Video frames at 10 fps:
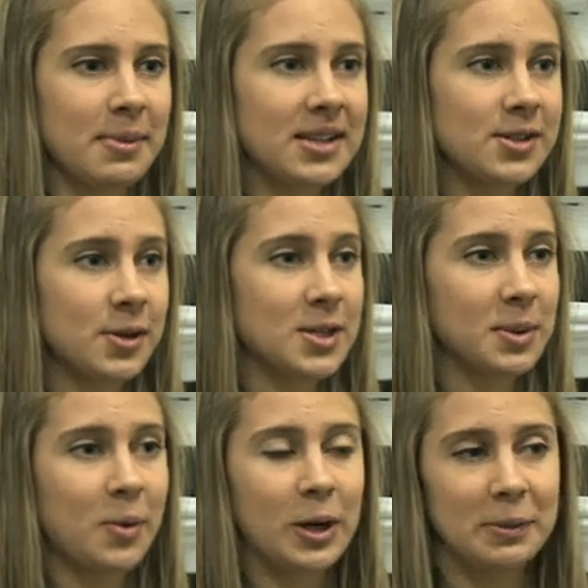med students,
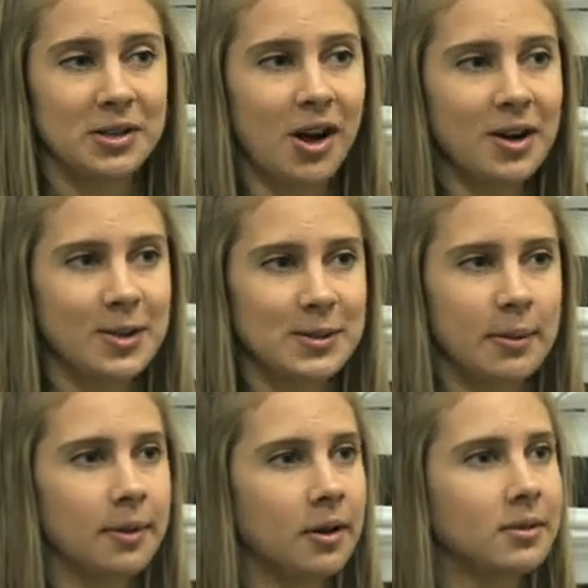we want to be doctors,
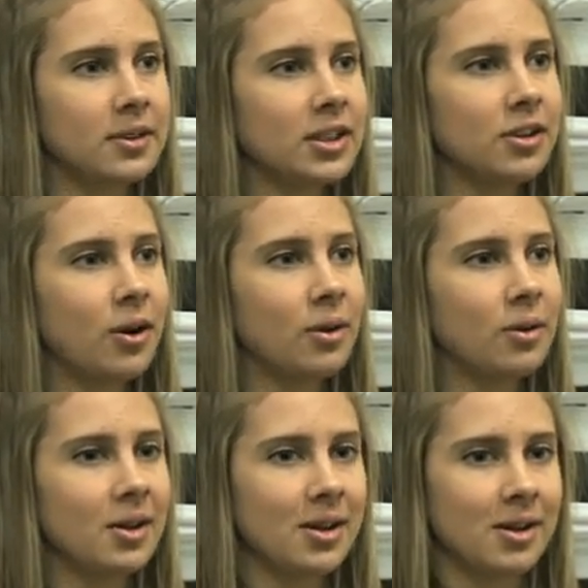but we don't really
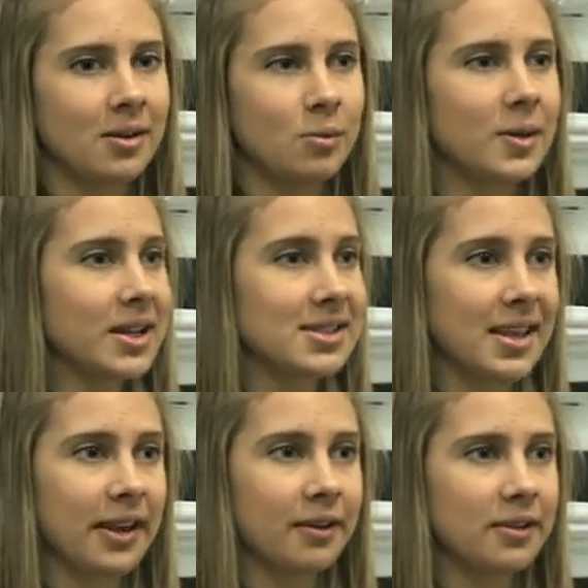know what it's
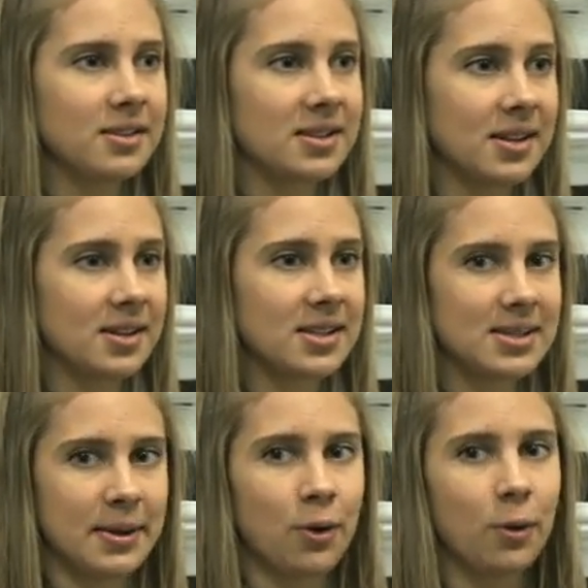like to, to
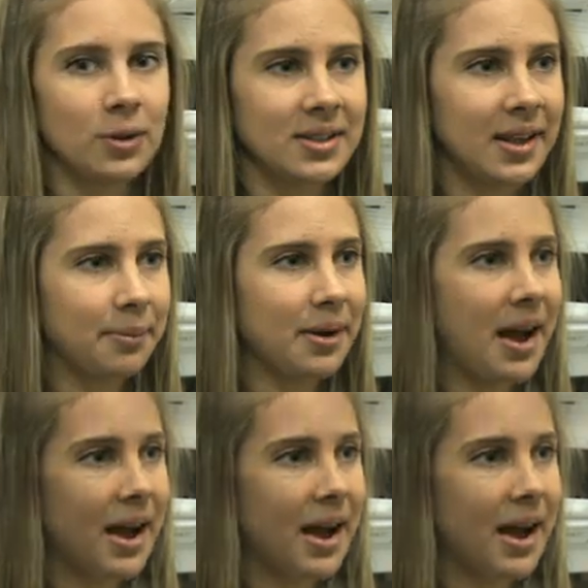spend a whole day pro